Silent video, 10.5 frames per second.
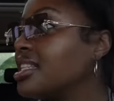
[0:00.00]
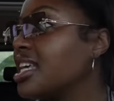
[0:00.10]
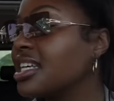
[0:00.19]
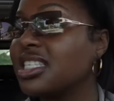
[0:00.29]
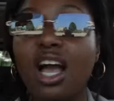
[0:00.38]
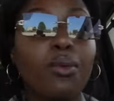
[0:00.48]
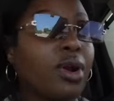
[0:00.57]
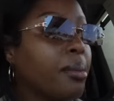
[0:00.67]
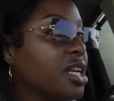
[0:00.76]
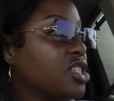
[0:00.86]
TikTok,
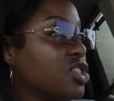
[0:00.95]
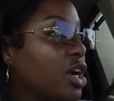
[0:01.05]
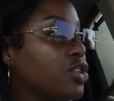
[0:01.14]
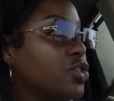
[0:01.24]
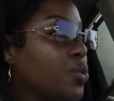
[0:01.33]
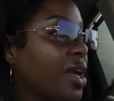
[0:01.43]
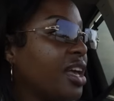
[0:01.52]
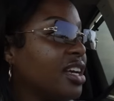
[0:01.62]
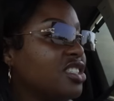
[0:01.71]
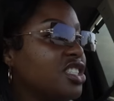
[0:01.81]
what I'm going to start
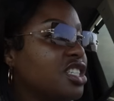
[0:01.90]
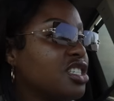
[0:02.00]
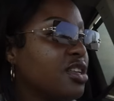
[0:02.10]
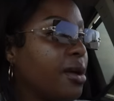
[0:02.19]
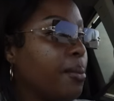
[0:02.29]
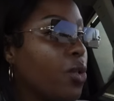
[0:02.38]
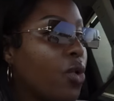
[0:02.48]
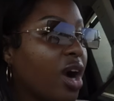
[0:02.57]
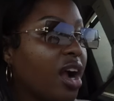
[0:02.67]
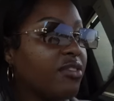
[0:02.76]
doing is just
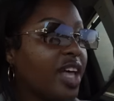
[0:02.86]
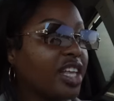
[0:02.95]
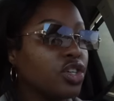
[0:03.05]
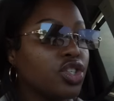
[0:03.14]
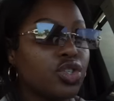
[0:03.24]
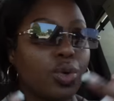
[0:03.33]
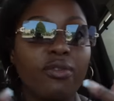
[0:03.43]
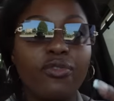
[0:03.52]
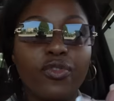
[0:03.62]
more of like the short